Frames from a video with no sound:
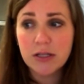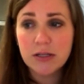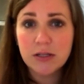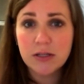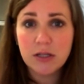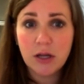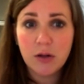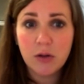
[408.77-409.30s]
And
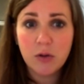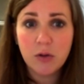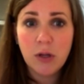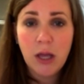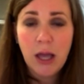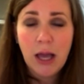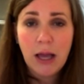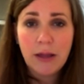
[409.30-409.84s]
so
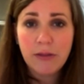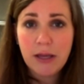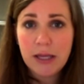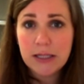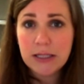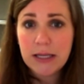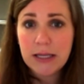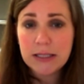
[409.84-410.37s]
I think it
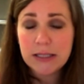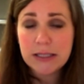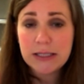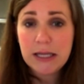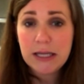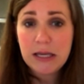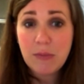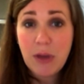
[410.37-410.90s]
takes a
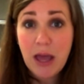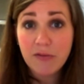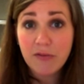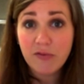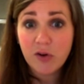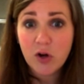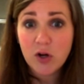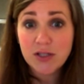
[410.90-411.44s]
team
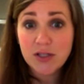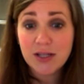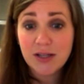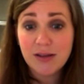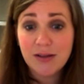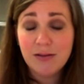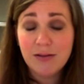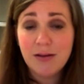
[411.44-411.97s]
effort to